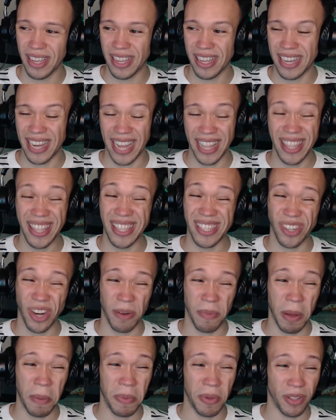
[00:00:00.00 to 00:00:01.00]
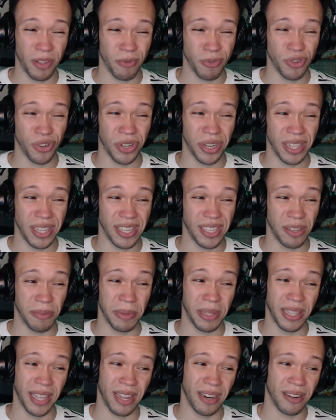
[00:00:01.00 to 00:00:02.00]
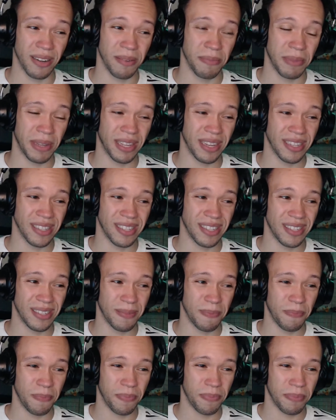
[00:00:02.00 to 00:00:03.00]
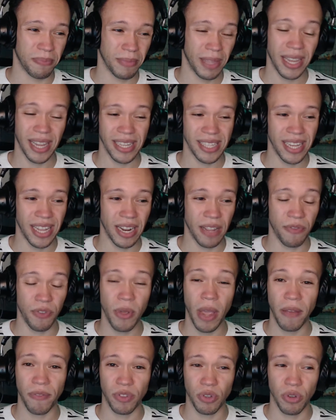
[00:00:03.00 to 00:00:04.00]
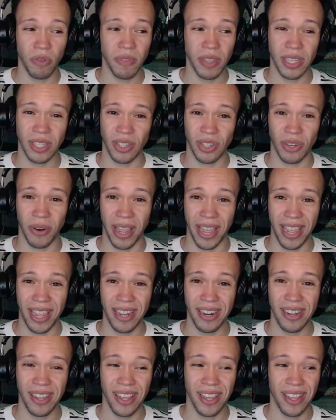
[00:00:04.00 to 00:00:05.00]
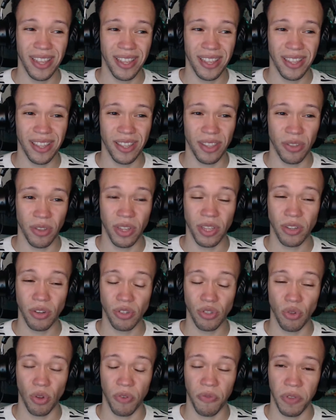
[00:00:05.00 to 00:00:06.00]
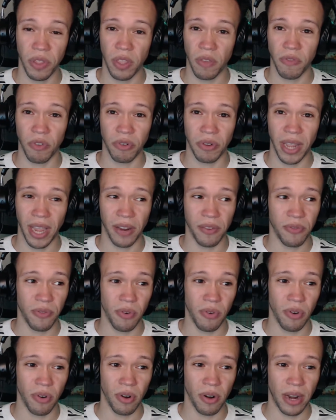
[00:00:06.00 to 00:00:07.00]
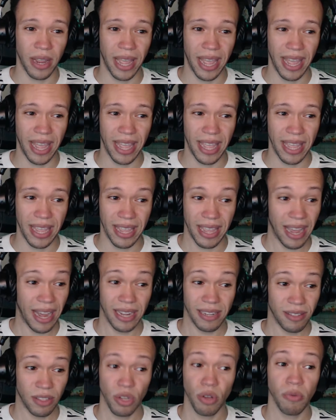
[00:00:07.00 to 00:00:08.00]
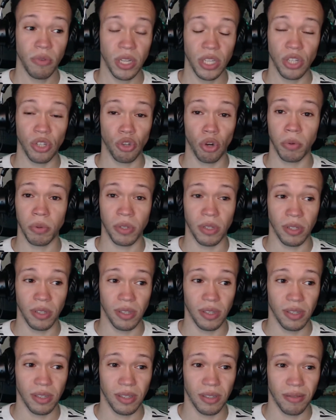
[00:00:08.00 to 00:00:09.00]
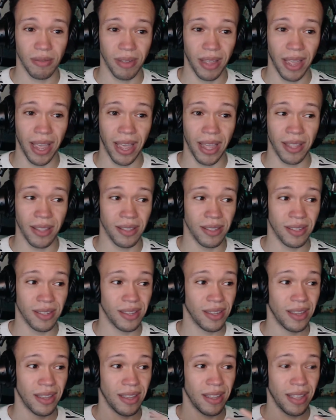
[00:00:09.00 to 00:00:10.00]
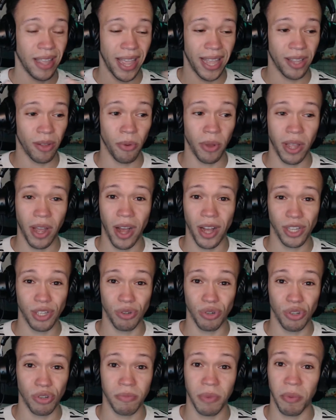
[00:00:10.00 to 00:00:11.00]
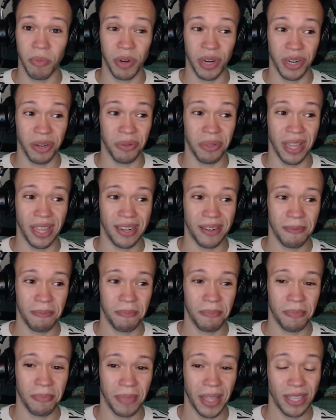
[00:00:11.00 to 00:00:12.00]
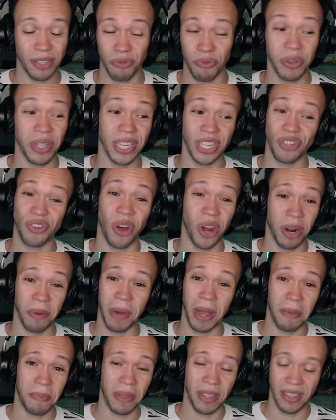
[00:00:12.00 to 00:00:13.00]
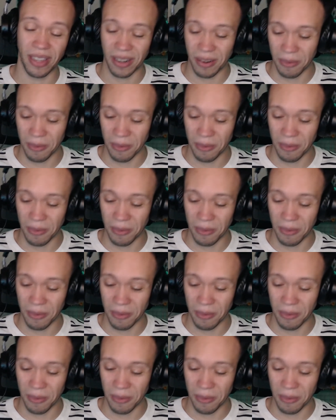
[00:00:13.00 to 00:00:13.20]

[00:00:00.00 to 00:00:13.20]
I think this card might be on the restricted list a little bit later. Because, like I said, if you have 2 of these in your hand, you can search through a fifth of your deck for 2 Digizortions, and it only costs you 2 memory to do that. That's really strong in my opinion.